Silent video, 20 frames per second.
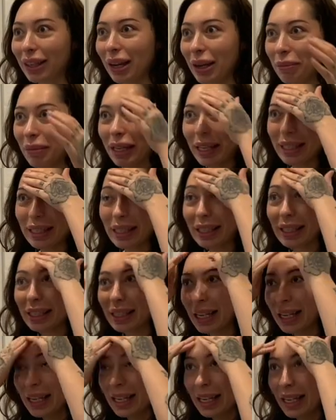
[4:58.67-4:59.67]
climates.
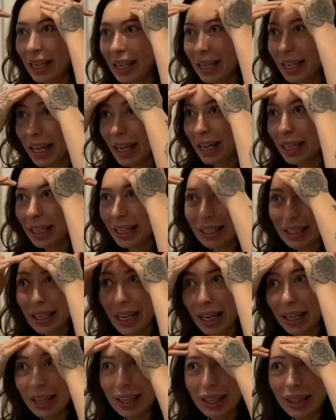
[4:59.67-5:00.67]
I can
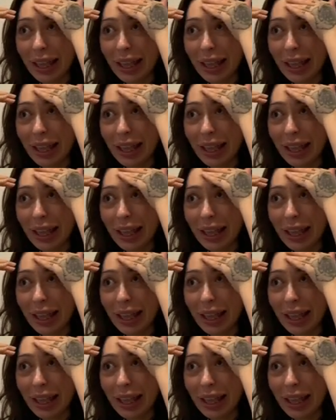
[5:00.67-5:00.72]
tell you